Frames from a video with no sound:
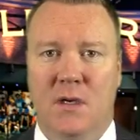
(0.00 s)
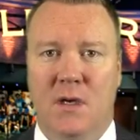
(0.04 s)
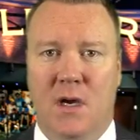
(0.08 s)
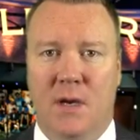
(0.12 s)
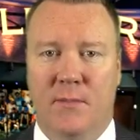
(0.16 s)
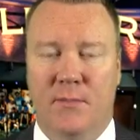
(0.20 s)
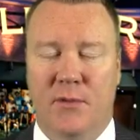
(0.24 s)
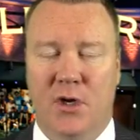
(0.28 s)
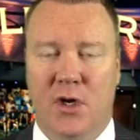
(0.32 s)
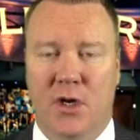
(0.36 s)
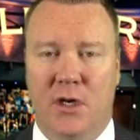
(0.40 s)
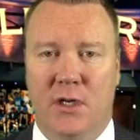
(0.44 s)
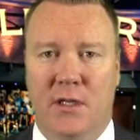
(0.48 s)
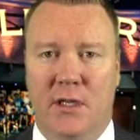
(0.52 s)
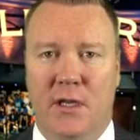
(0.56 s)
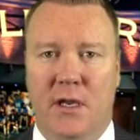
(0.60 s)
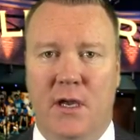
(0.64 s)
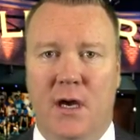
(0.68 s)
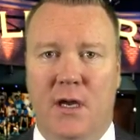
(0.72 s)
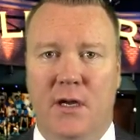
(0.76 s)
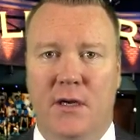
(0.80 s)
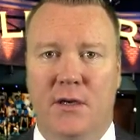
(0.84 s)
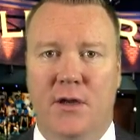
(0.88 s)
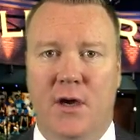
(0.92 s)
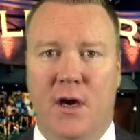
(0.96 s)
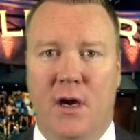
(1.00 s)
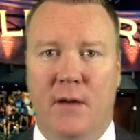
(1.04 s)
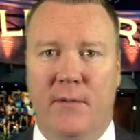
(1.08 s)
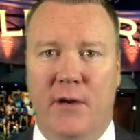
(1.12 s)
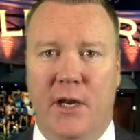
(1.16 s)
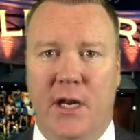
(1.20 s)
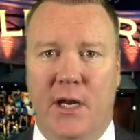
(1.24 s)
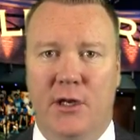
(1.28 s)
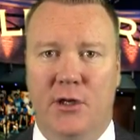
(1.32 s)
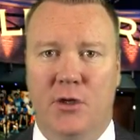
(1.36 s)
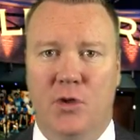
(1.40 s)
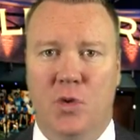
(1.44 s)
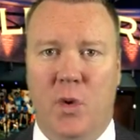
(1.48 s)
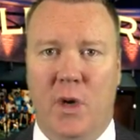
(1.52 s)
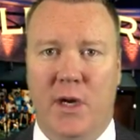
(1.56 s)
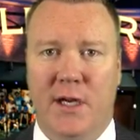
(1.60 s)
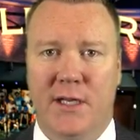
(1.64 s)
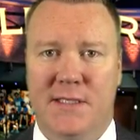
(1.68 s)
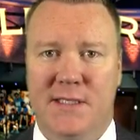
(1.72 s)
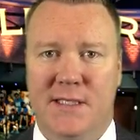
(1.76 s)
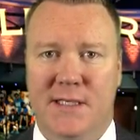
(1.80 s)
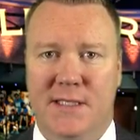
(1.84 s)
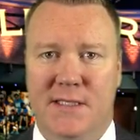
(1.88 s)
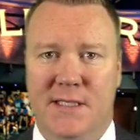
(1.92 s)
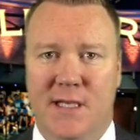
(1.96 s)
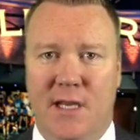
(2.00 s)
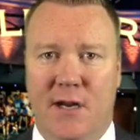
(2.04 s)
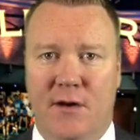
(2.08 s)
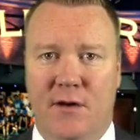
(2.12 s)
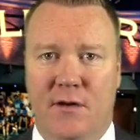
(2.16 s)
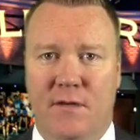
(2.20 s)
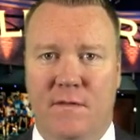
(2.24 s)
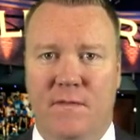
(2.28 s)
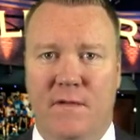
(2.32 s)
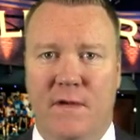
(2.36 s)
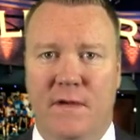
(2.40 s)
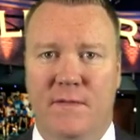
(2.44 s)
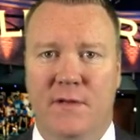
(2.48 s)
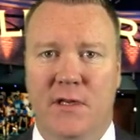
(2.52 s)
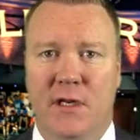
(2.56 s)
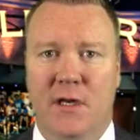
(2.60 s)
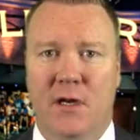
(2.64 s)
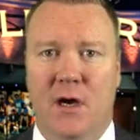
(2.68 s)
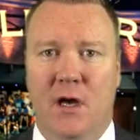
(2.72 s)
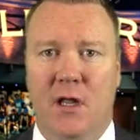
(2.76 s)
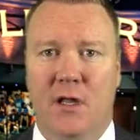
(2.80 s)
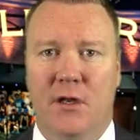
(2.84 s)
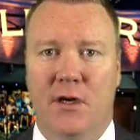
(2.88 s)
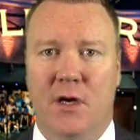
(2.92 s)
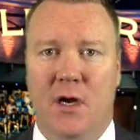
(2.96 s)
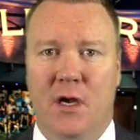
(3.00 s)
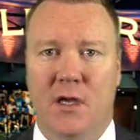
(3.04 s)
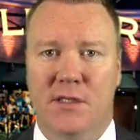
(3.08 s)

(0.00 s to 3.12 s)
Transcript: I'm currently on a dominating $2,650